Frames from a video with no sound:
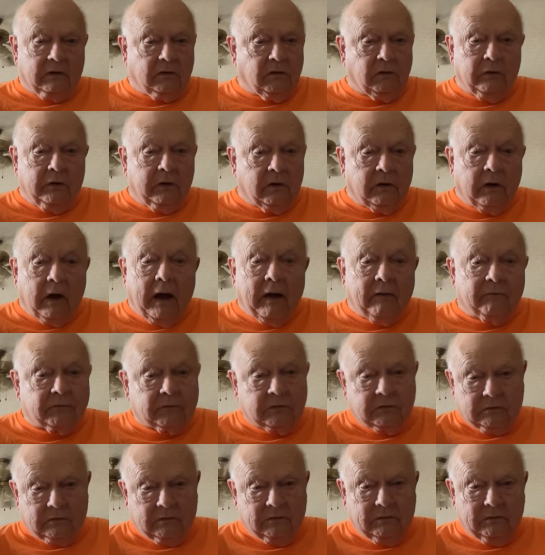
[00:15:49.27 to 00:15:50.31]
You didn't have
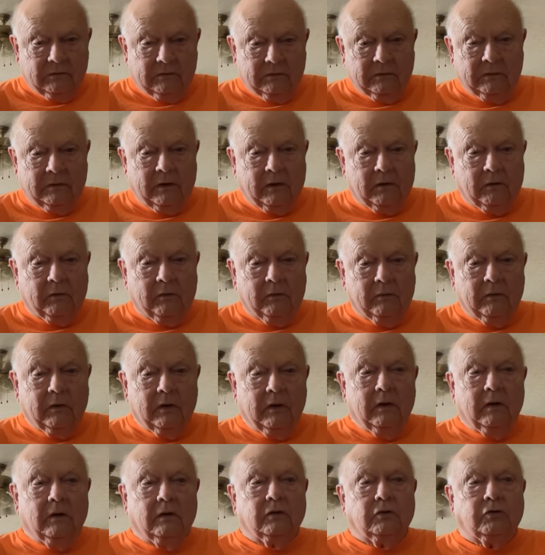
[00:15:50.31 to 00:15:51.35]
to, you know,
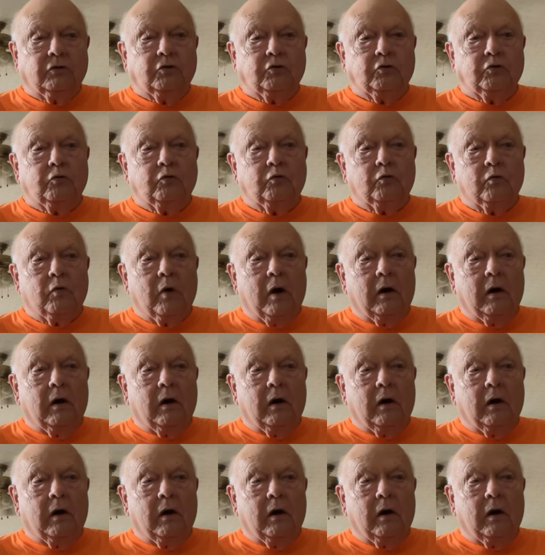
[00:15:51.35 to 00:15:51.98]
you